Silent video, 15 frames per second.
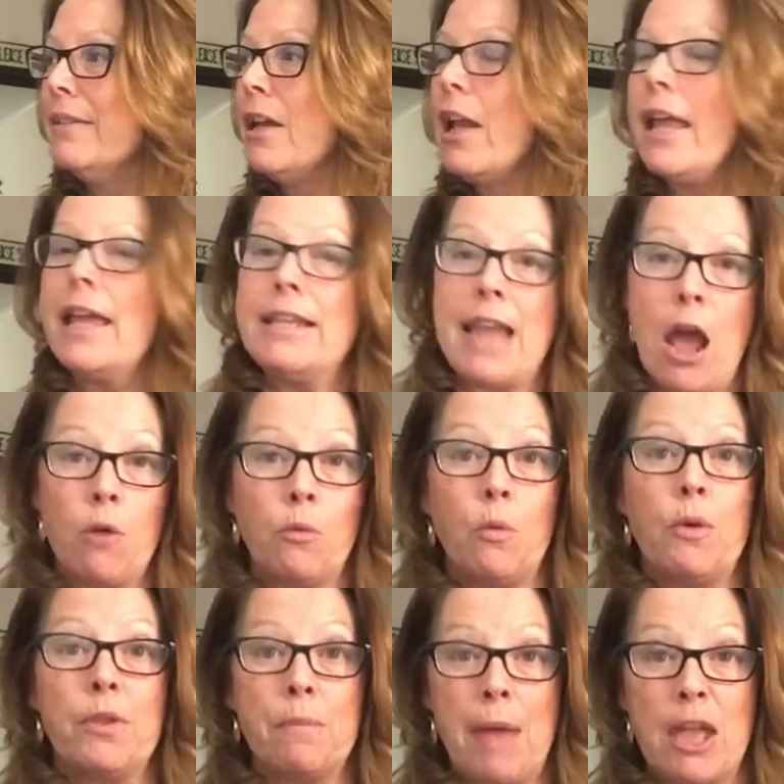And now with
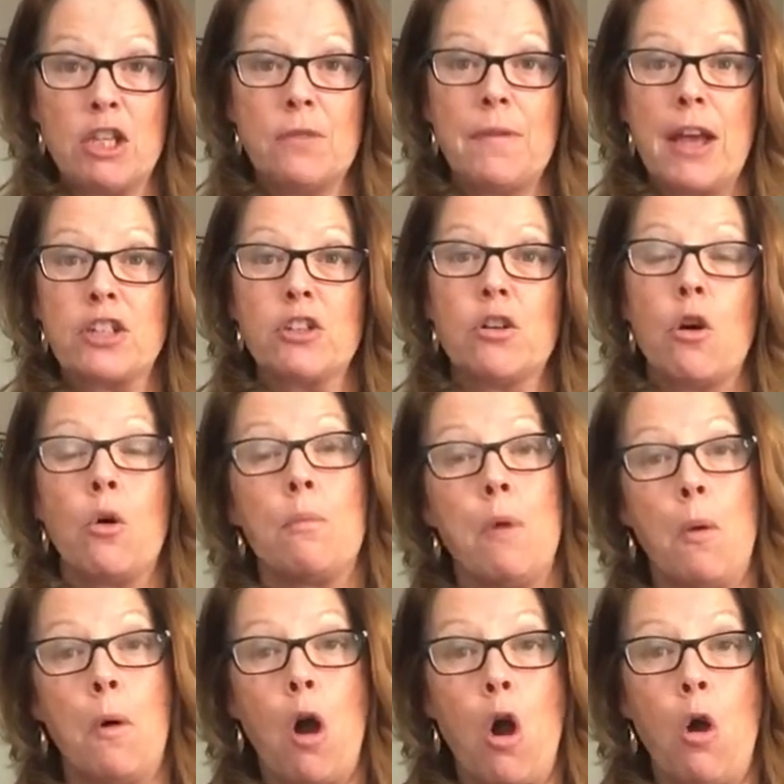manufactured or mobile
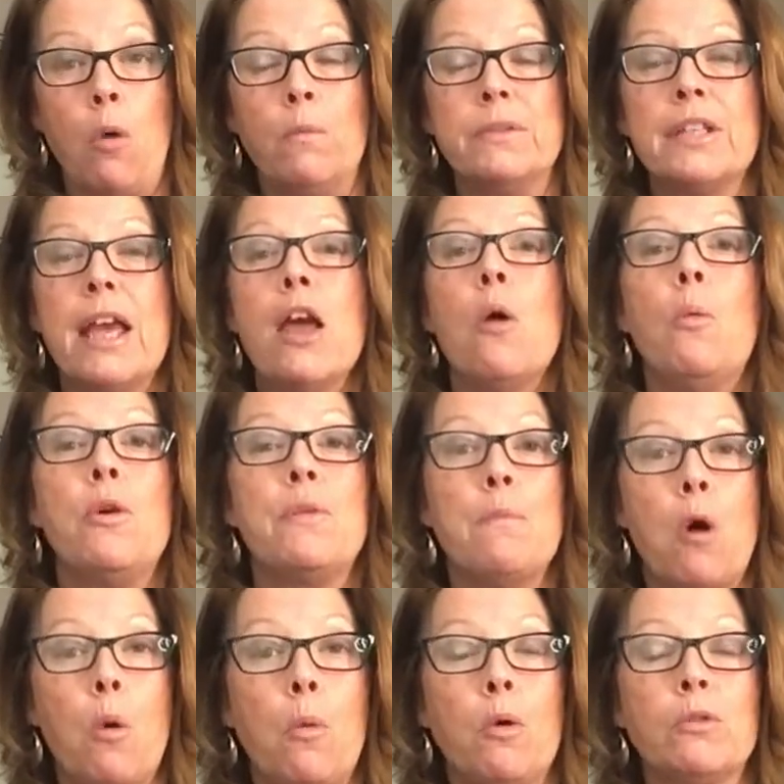homes, with
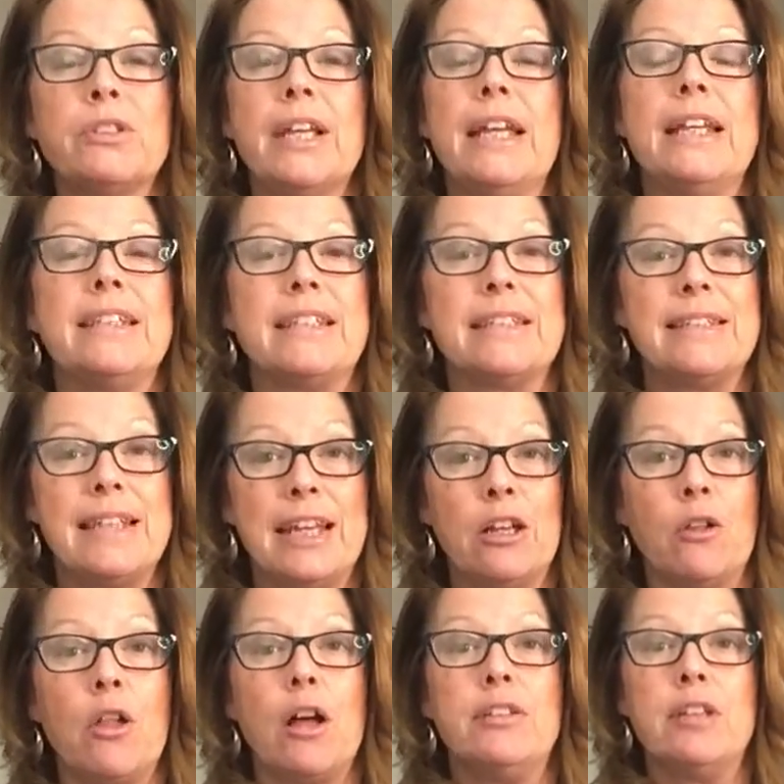mobiles, it is a single,
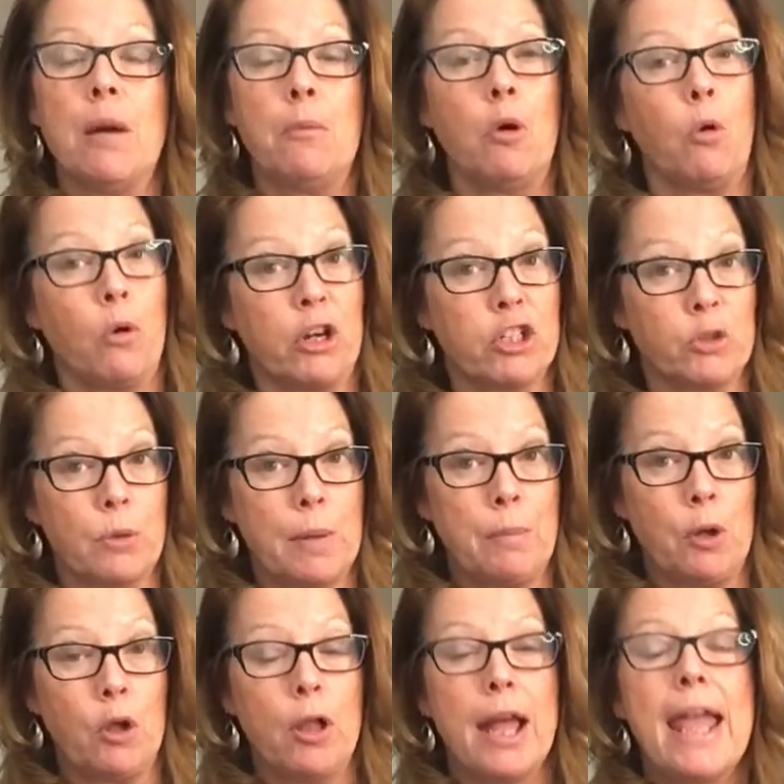a double, or a
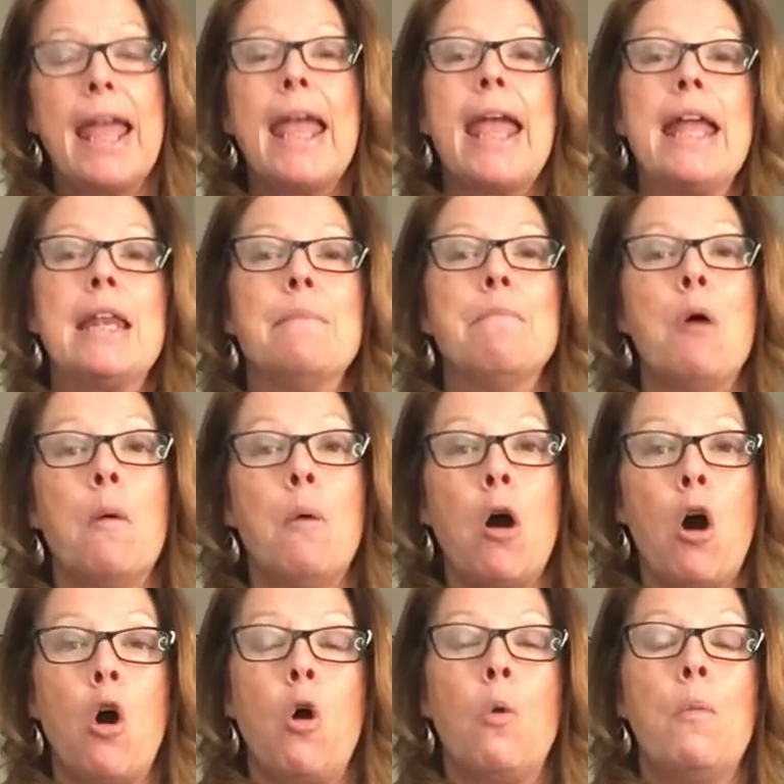triple. And a mobile
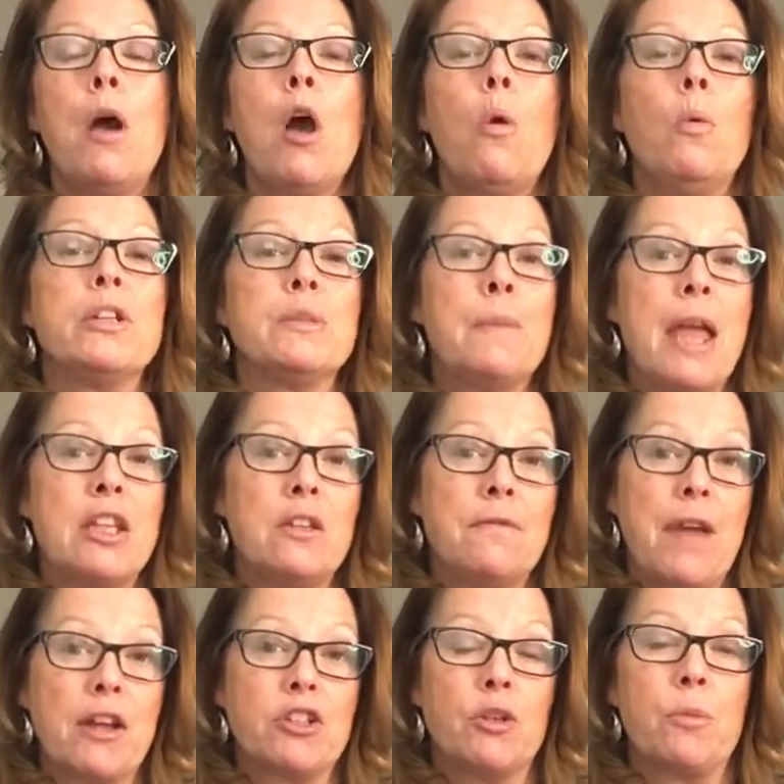home was
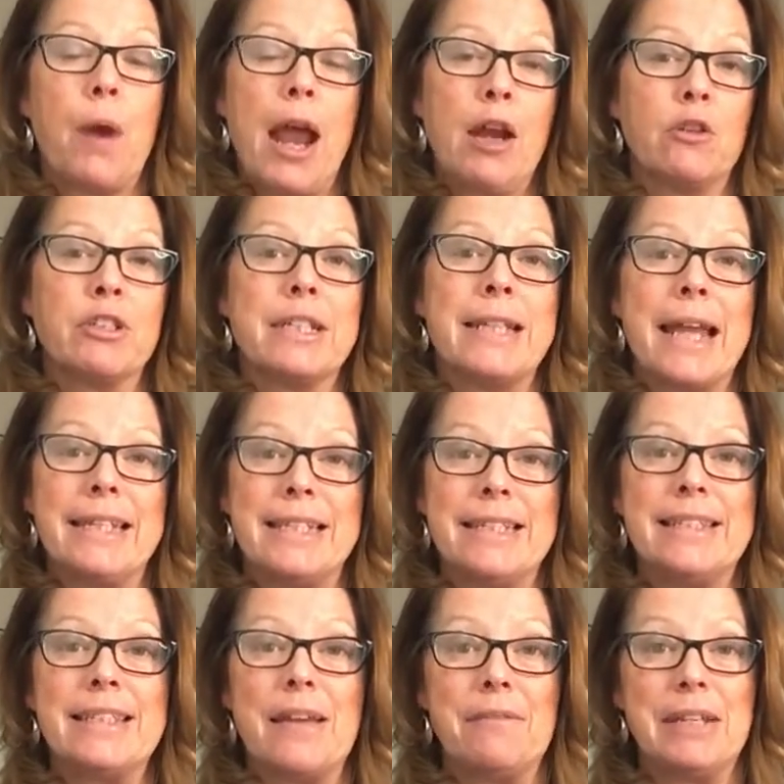manufactured prior to
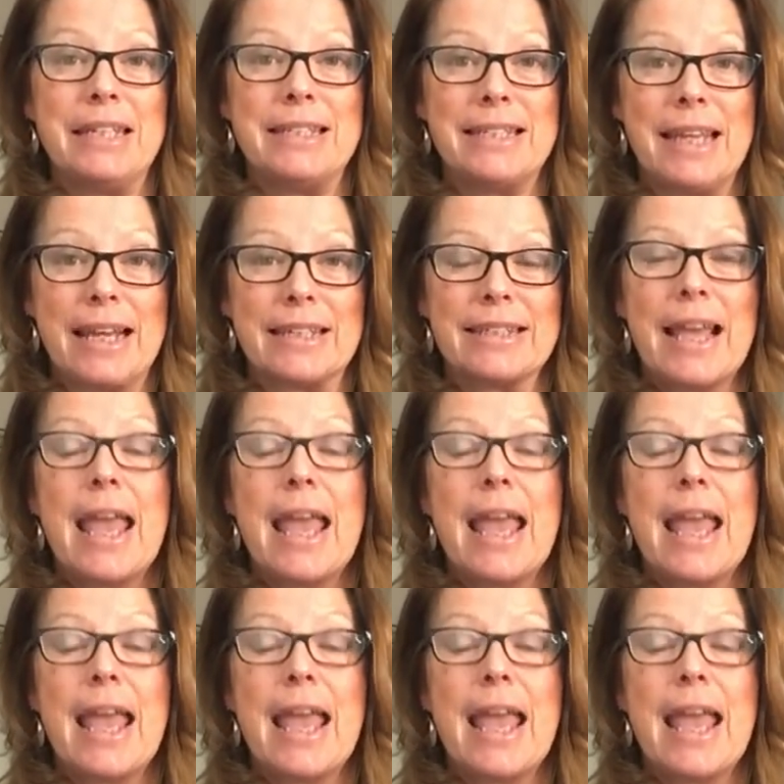1976.